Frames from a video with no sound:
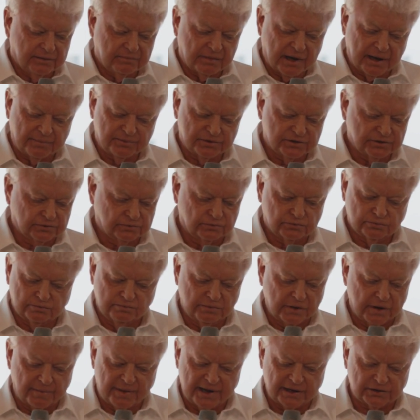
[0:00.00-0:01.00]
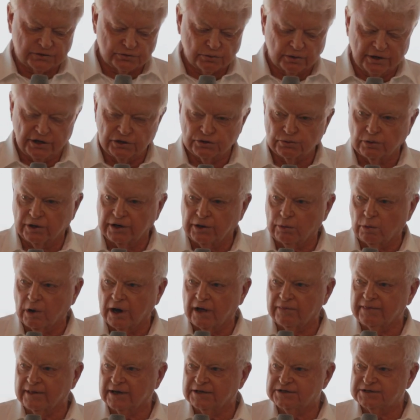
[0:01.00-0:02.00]
up to about
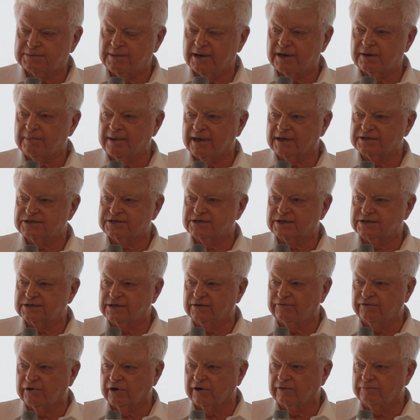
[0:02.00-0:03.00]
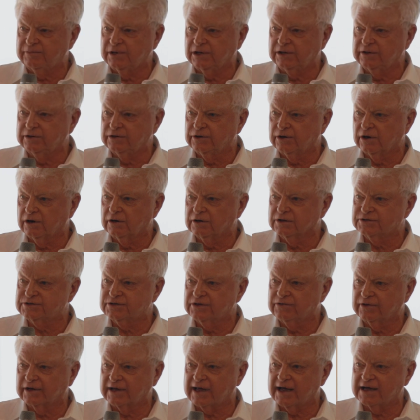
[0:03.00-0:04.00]
2021, they'd spent about $65 billion
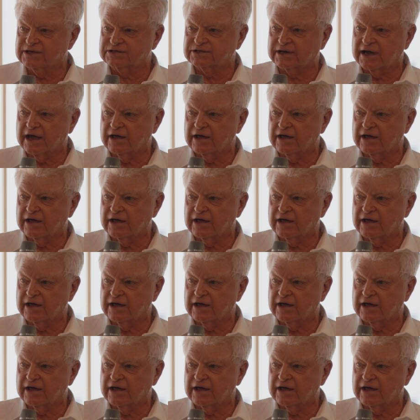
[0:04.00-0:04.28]
in the gas